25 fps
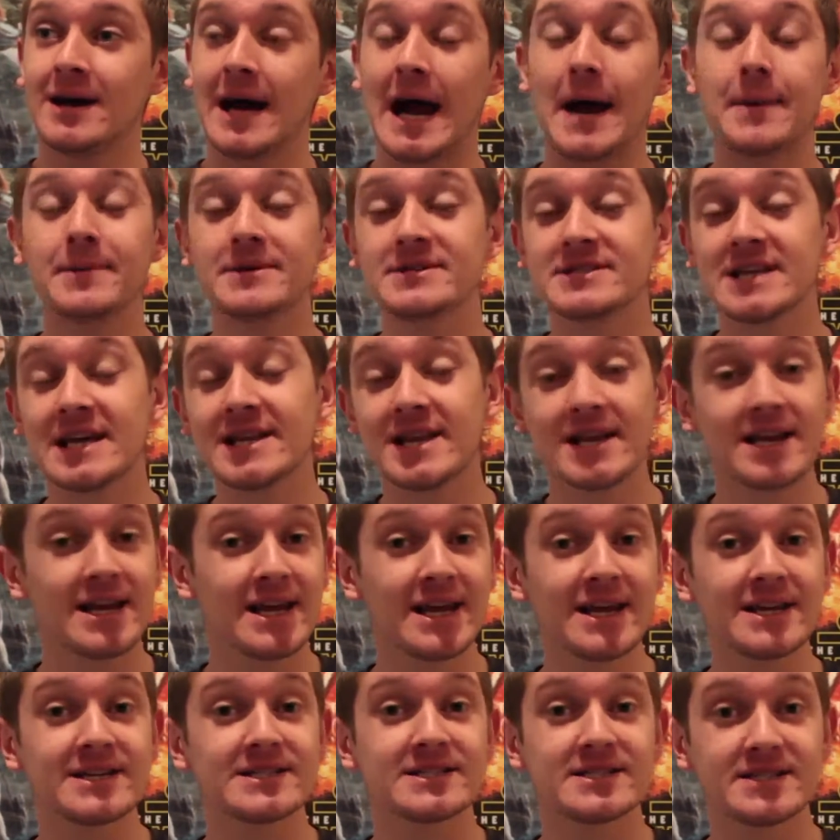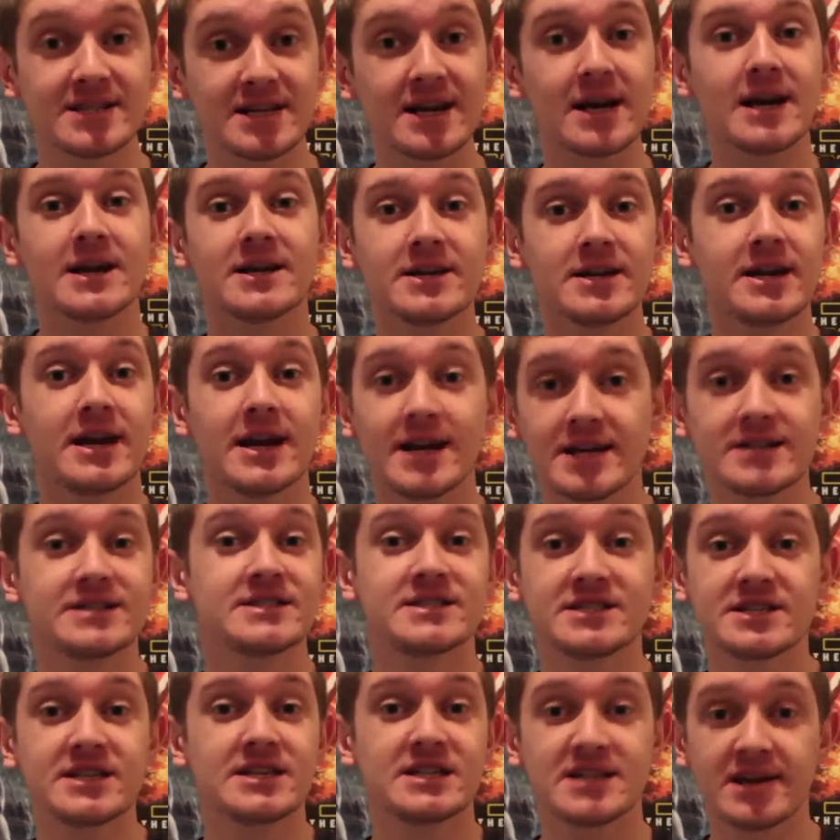I would say that he is. It
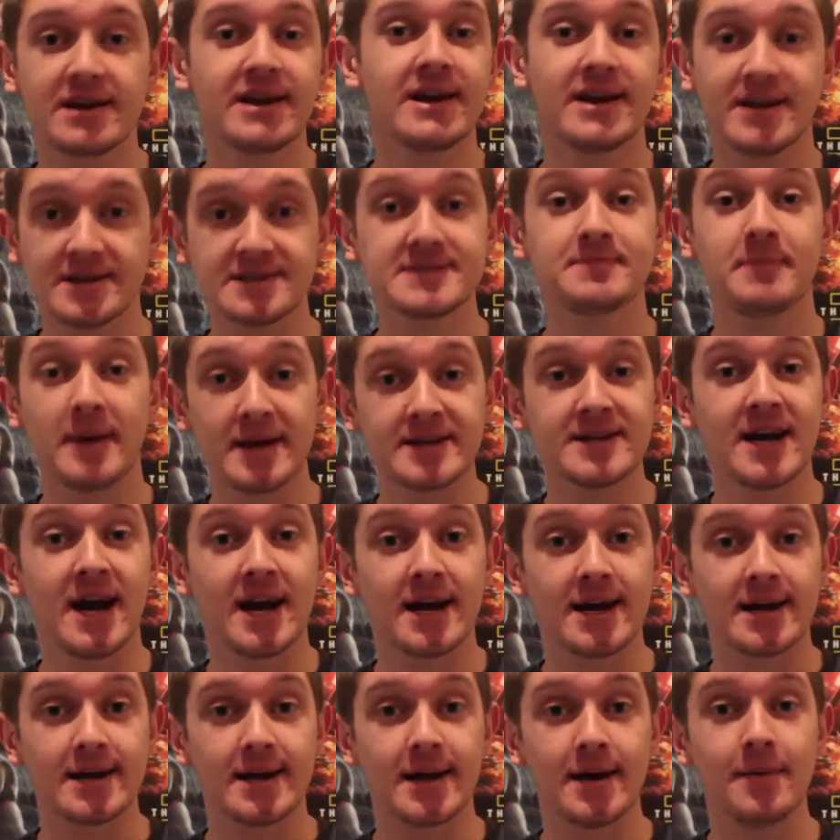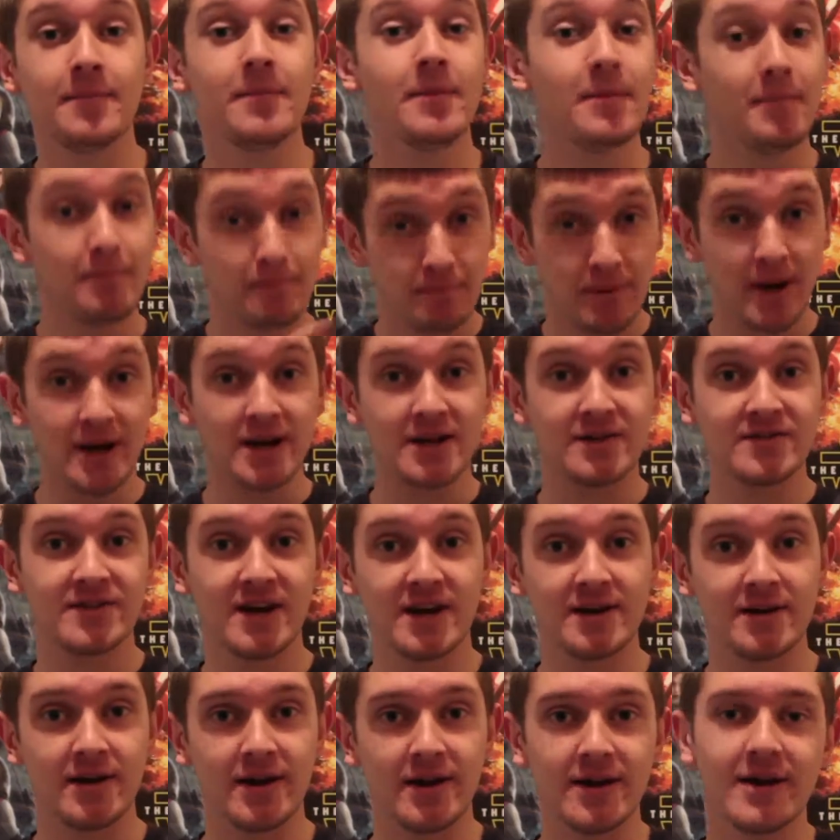is spectacular, pun
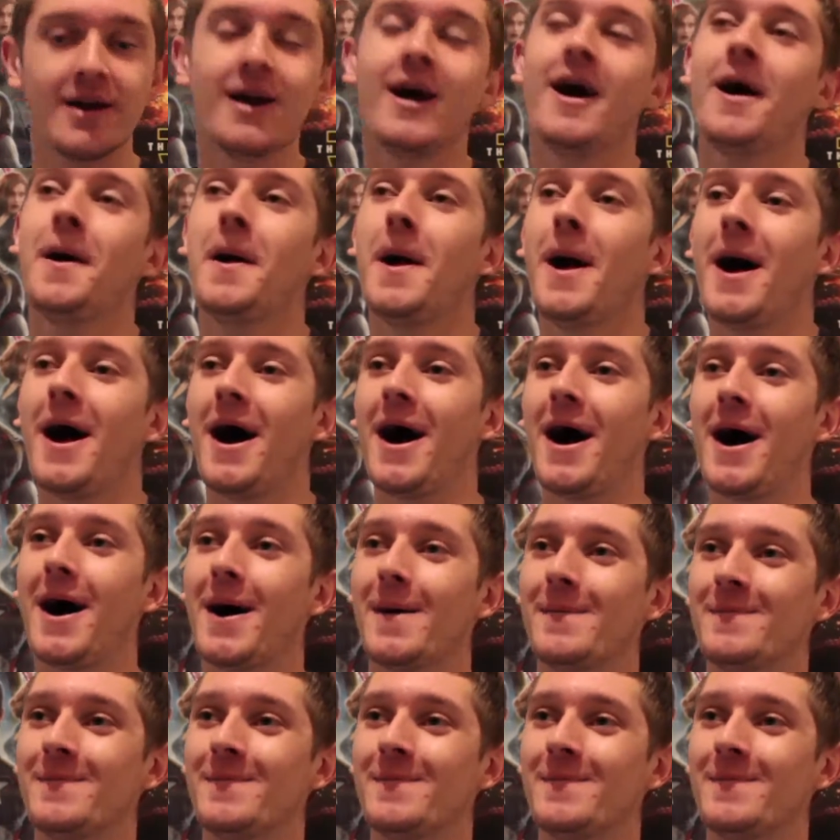intended. We